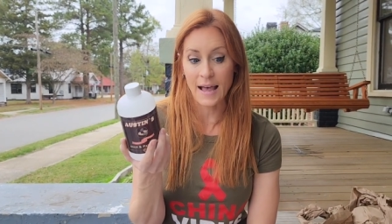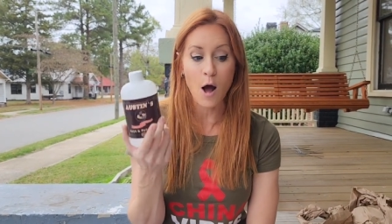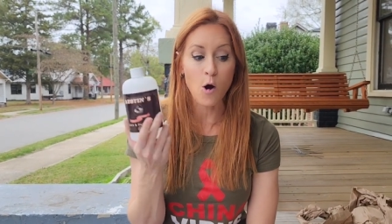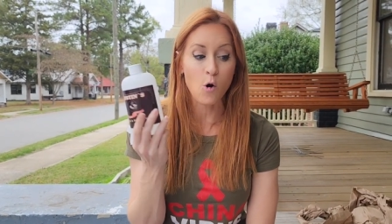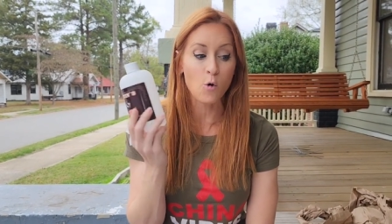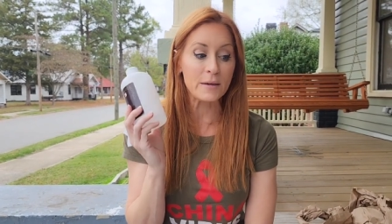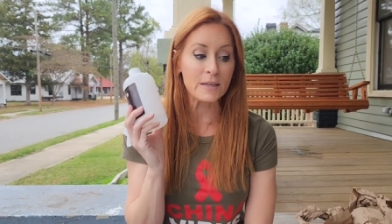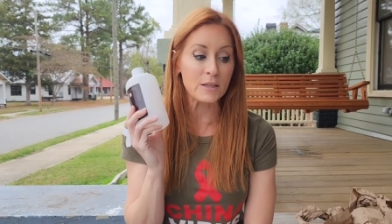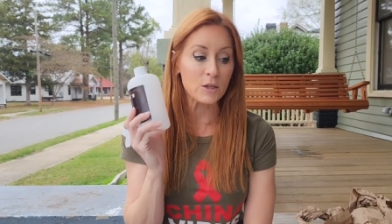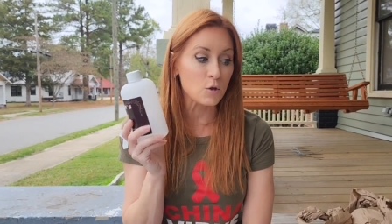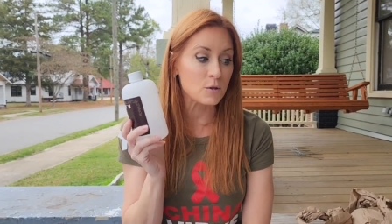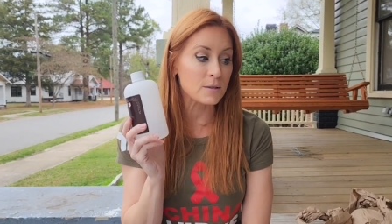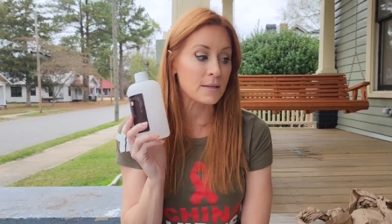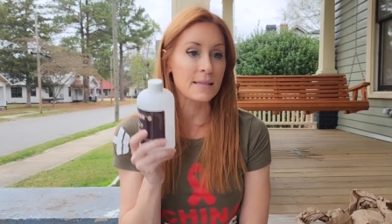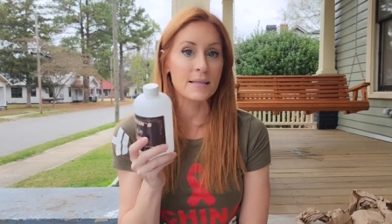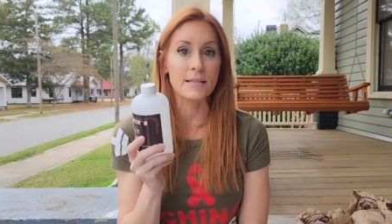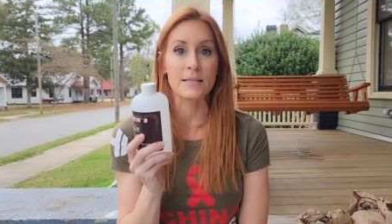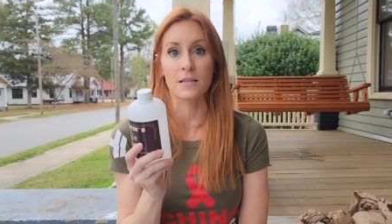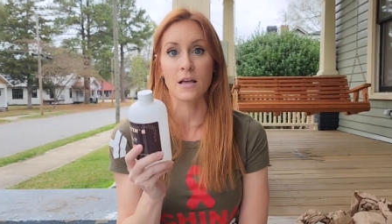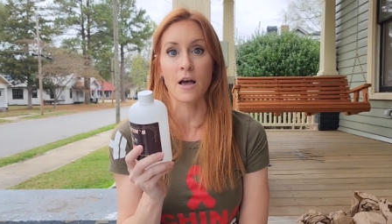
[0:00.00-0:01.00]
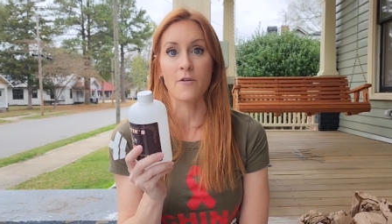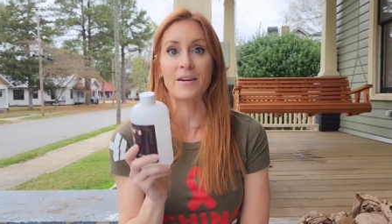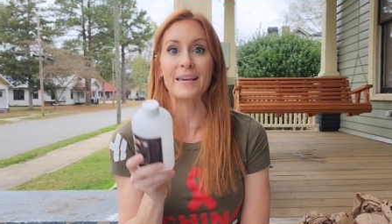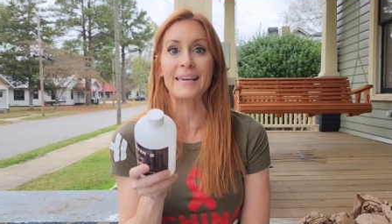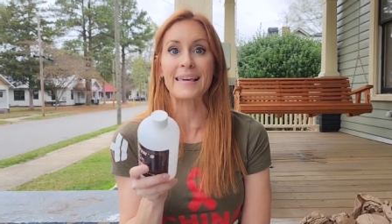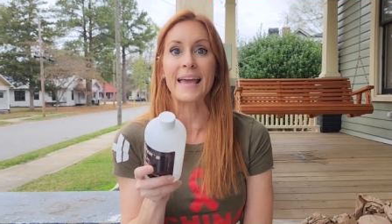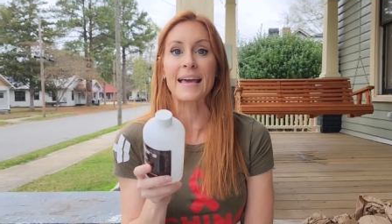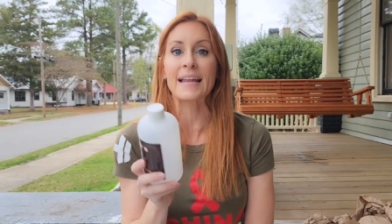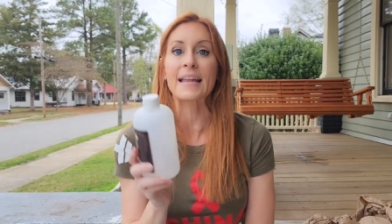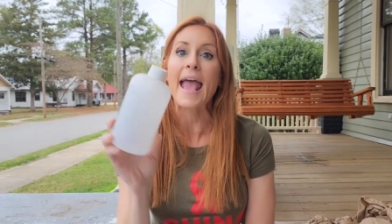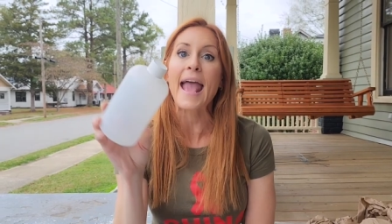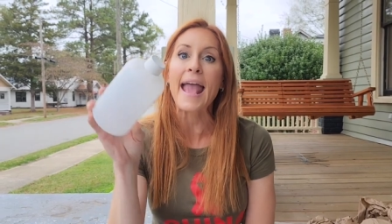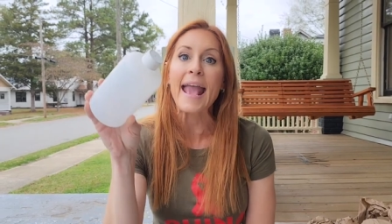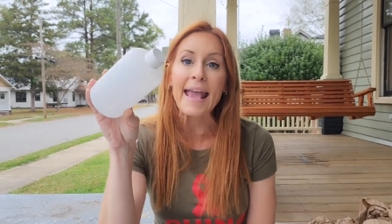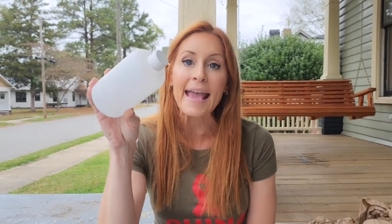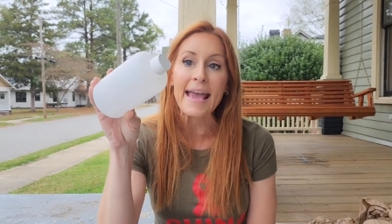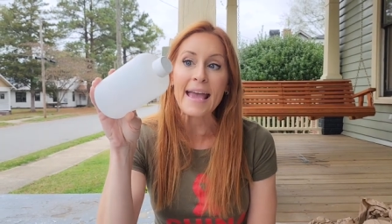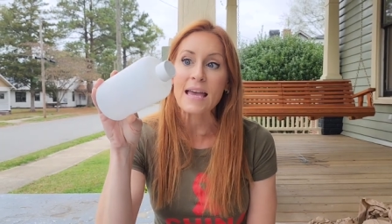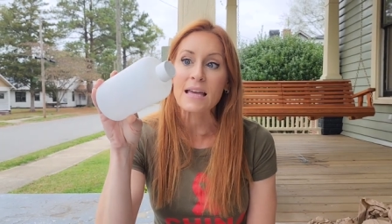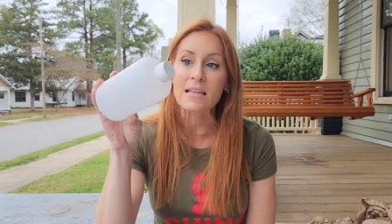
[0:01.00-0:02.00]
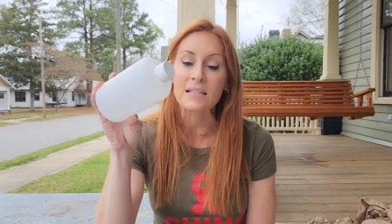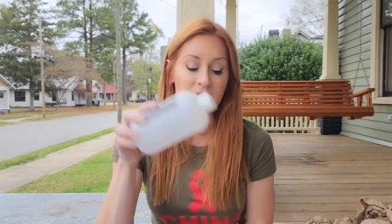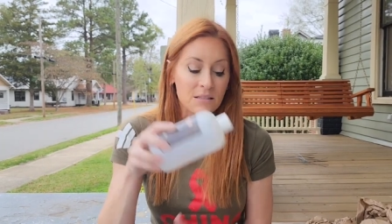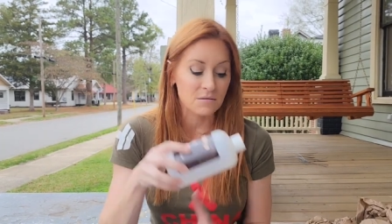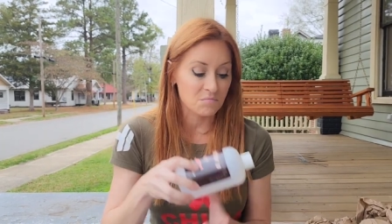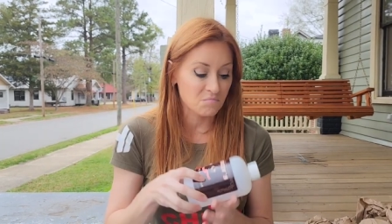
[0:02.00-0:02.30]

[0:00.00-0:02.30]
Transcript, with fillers: I will be using this stuff again, and